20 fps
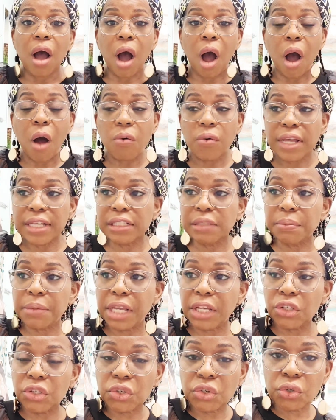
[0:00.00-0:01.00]
Always
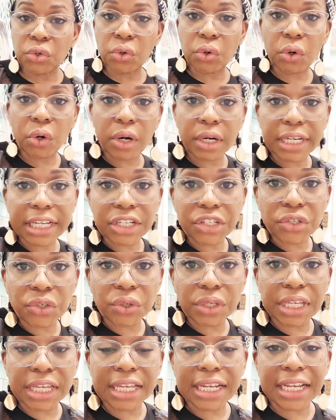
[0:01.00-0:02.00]
make sure that
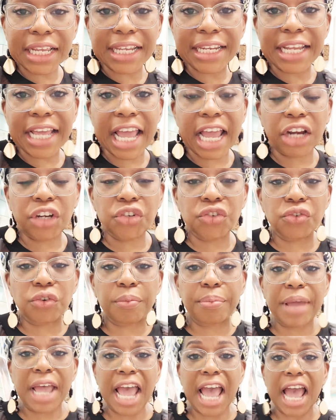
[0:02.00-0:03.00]
you get an
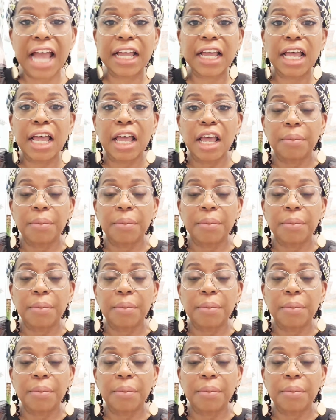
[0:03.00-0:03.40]
extra pack,